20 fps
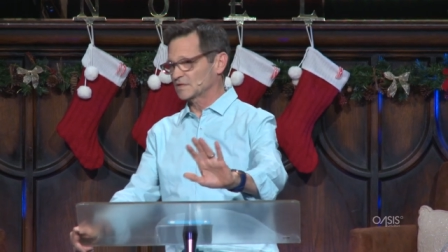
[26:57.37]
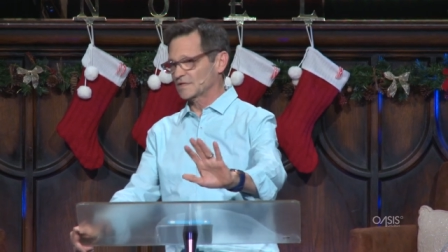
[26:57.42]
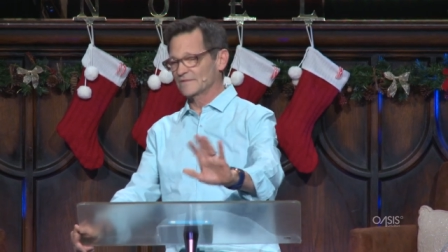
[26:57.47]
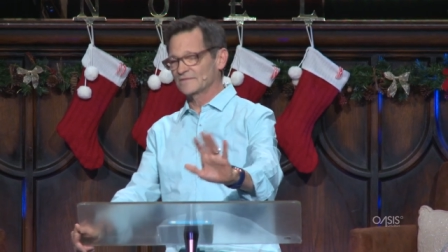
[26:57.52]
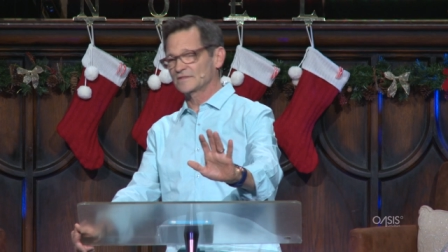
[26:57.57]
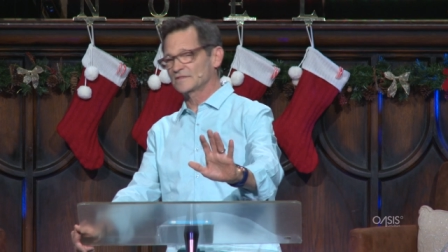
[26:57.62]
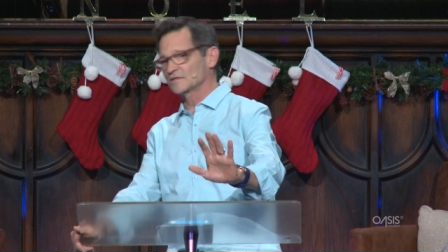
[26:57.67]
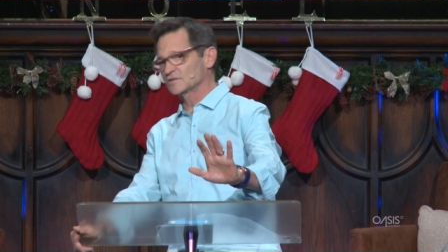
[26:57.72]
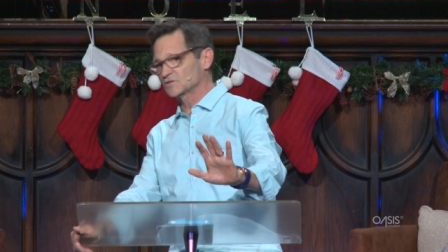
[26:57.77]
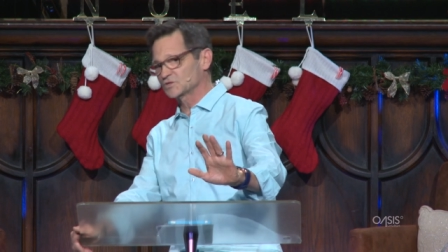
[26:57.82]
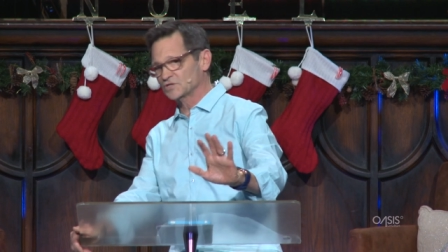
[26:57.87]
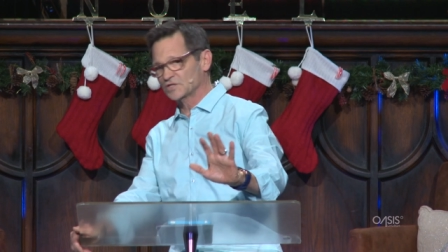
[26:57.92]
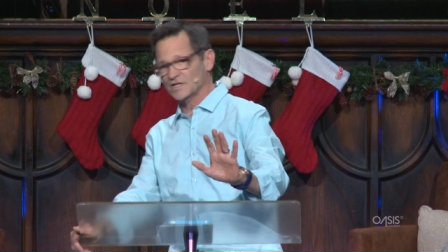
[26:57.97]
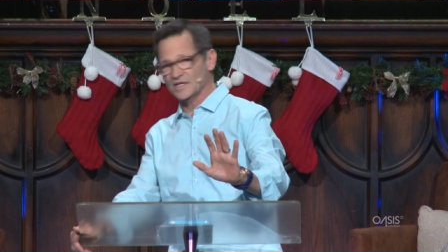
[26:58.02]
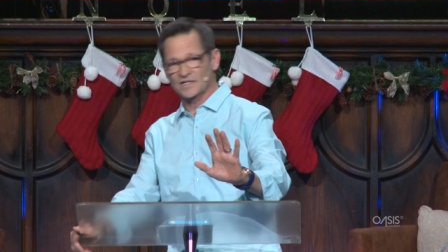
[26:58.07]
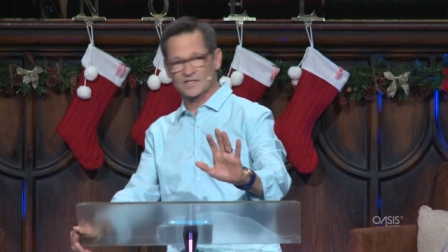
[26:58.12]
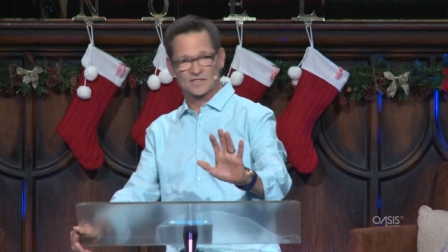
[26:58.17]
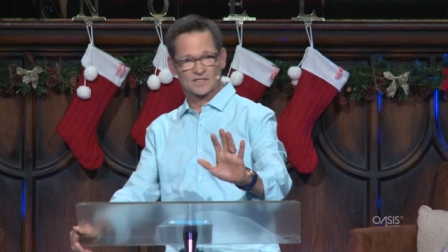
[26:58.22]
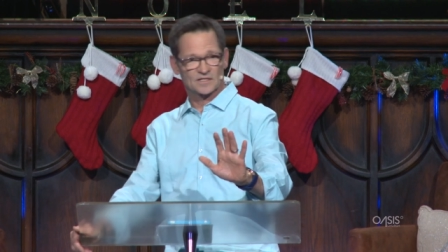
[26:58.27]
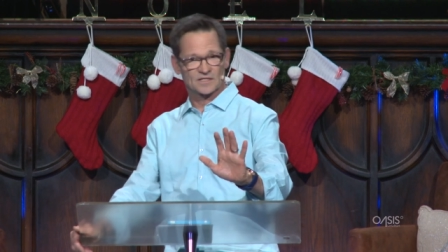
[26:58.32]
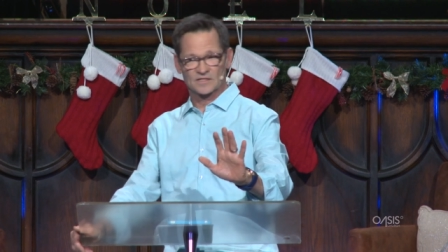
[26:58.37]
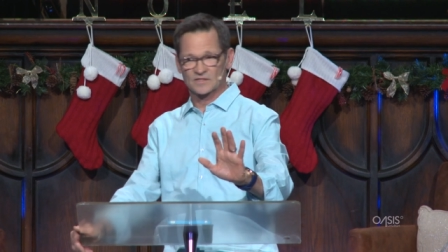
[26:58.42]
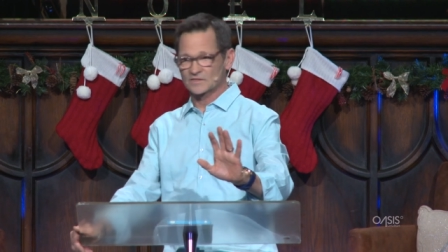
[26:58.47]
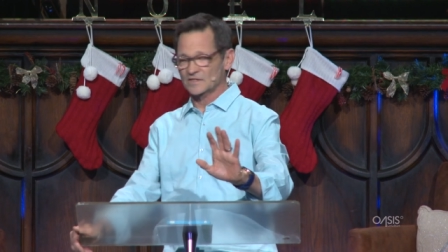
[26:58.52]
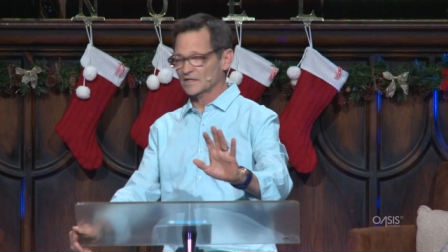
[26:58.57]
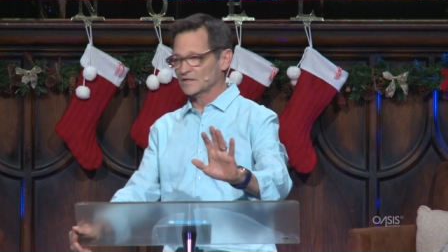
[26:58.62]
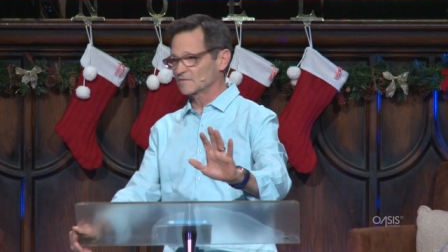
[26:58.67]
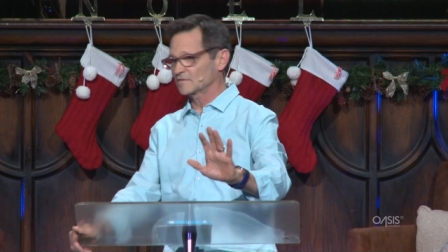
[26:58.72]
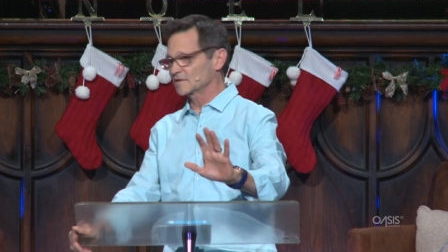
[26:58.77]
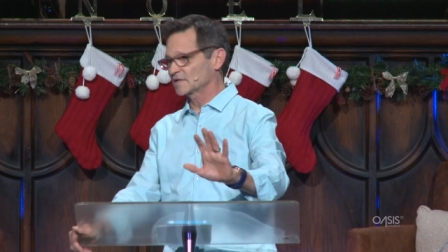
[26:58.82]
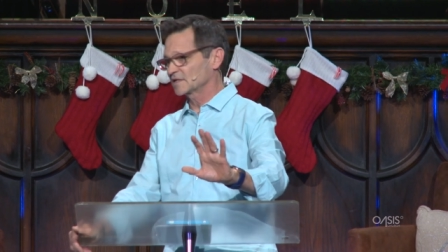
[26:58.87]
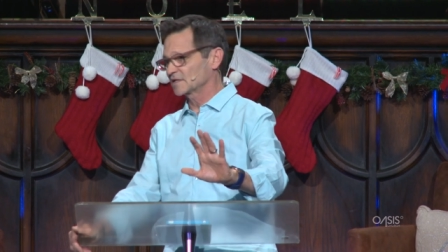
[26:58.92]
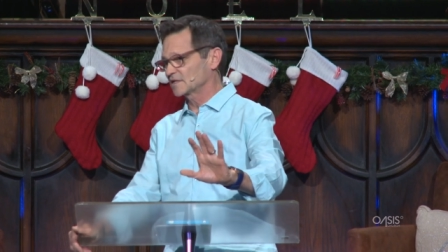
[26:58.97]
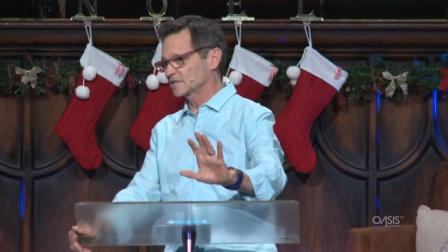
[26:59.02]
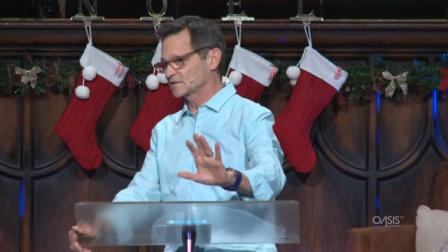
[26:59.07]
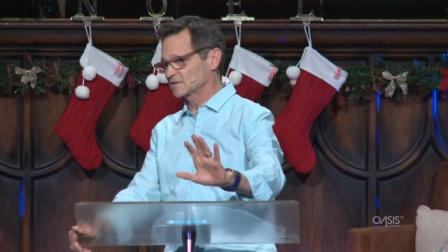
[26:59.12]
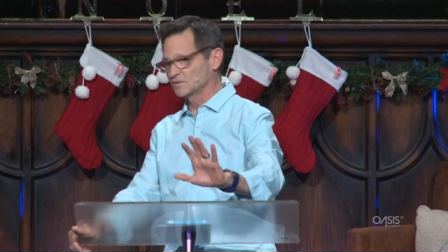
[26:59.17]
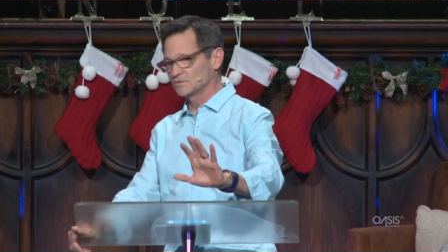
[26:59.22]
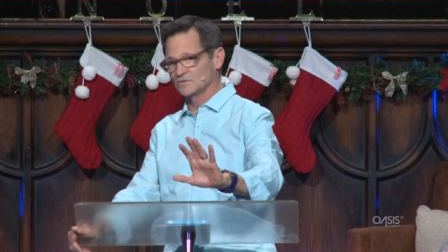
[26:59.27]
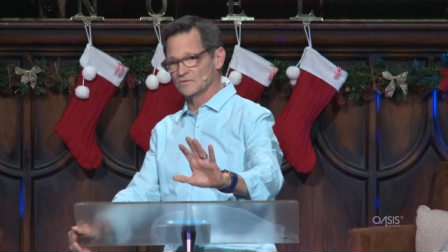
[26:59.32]
I have a little check here because I don't want to
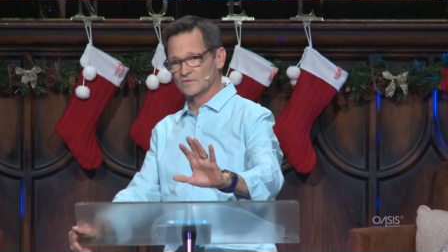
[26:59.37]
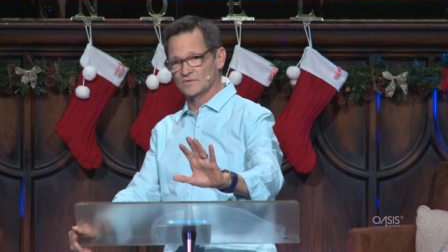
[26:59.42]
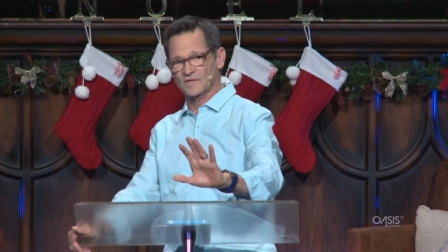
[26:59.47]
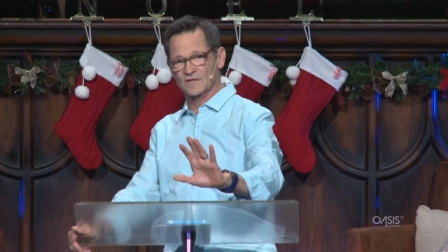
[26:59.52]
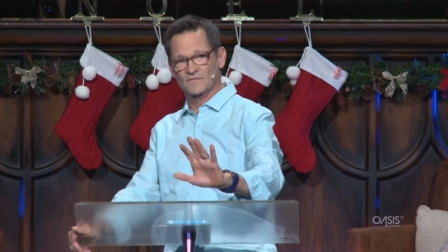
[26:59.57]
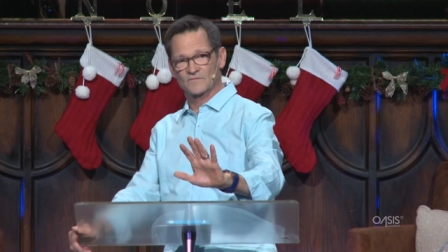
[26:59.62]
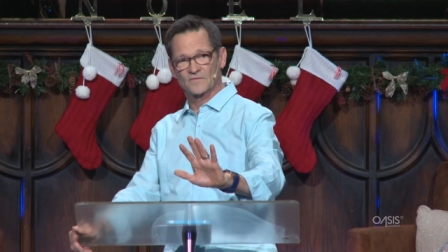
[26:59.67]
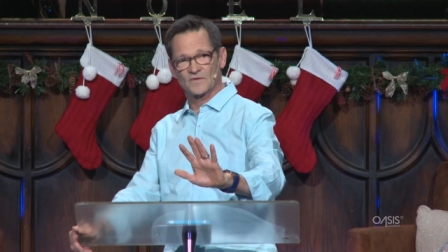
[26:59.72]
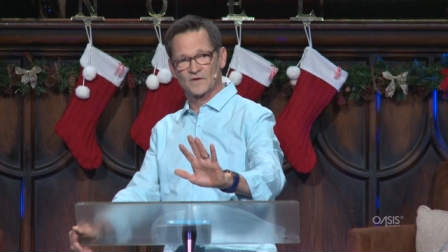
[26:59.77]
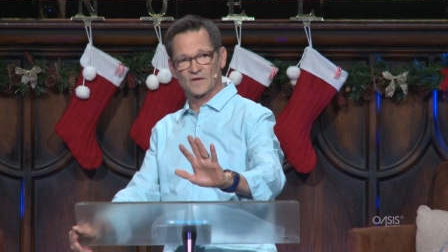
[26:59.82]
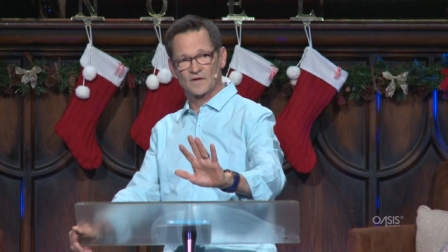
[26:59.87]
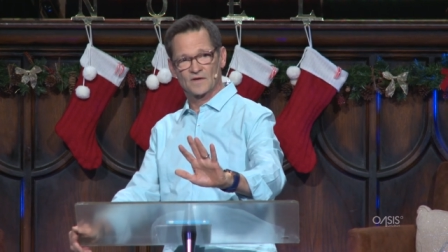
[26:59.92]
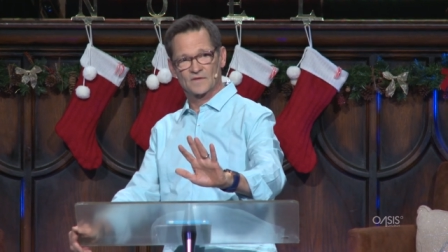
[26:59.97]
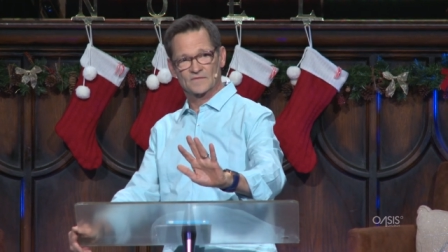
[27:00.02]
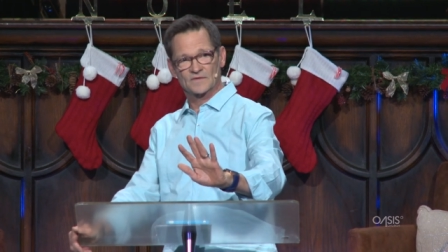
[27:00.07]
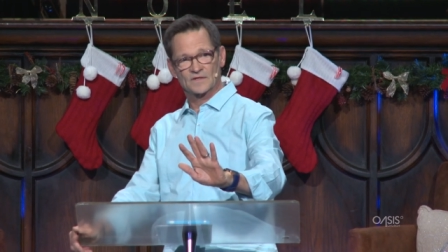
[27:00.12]
get too involved.